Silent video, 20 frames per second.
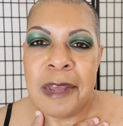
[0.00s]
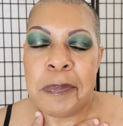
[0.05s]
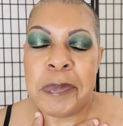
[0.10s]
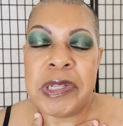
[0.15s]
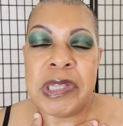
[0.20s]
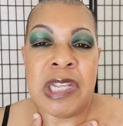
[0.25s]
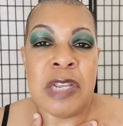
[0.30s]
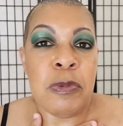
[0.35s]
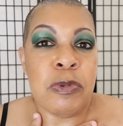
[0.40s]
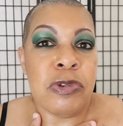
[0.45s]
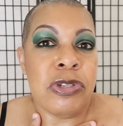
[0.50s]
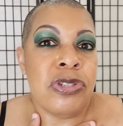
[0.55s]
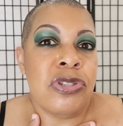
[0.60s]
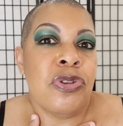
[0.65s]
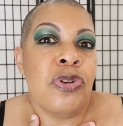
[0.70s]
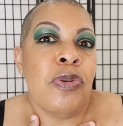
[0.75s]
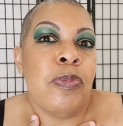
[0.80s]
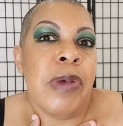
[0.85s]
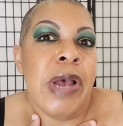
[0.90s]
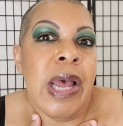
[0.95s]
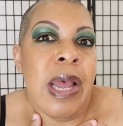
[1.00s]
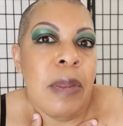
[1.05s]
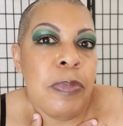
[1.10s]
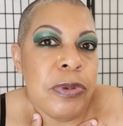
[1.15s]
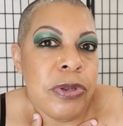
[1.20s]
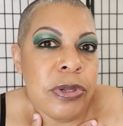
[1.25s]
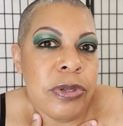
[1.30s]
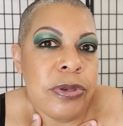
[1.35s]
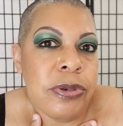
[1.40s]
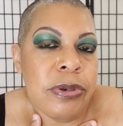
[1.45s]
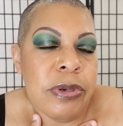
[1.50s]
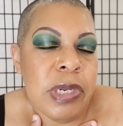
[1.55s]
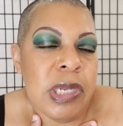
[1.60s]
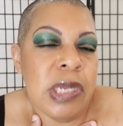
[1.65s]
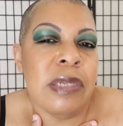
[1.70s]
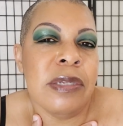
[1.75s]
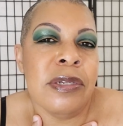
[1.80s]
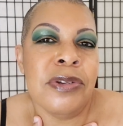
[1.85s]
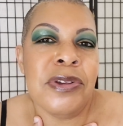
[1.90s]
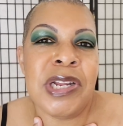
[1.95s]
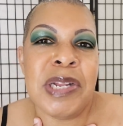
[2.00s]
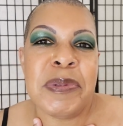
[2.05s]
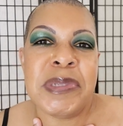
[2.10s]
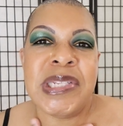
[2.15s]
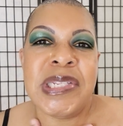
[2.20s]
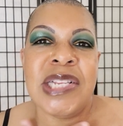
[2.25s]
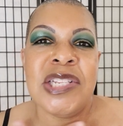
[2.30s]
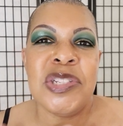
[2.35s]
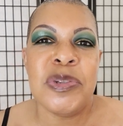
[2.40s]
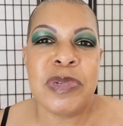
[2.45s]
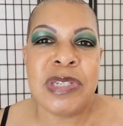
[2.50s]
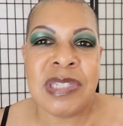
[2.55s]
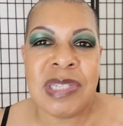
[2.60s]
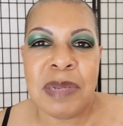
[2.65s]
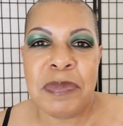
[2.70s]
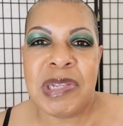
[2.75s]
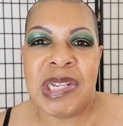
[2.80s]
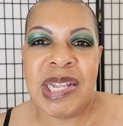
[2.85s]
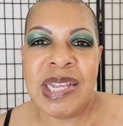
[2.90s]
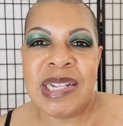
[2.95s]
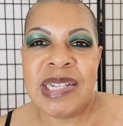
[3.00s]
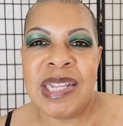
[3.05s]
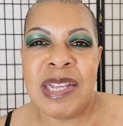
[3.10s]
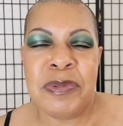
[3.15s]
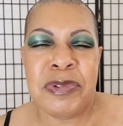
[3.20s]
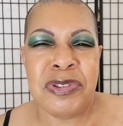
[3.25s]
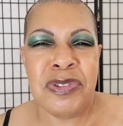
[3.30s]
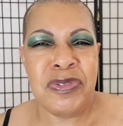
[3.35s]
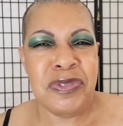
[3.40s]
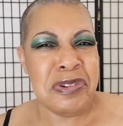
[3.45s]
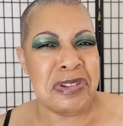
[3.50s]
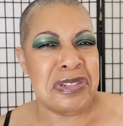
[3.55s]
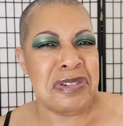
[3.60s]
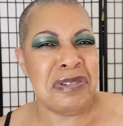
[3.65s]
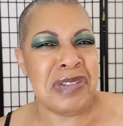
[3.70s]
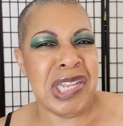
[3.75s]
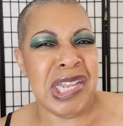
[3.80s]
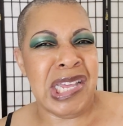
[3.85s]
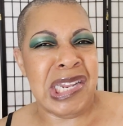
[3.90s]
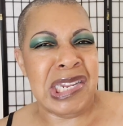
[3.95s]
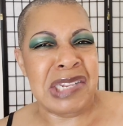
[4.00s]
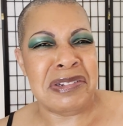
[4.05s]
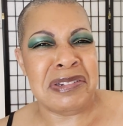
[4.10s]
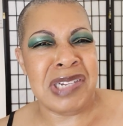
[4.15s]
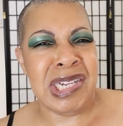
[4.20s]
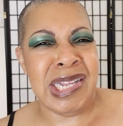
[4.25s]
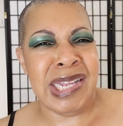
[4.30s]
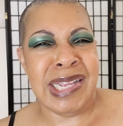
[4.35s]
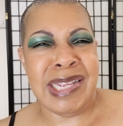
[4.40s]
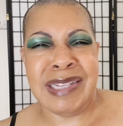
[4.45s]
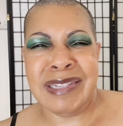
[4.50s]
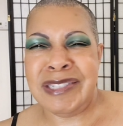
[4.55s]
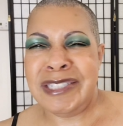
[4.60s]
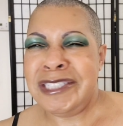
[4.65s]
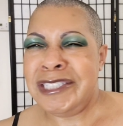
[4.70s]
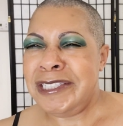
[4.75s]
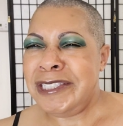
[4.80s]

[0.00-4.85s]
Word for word: but they were so popular you know what i'm saying so it's something like that when you first look at it you're like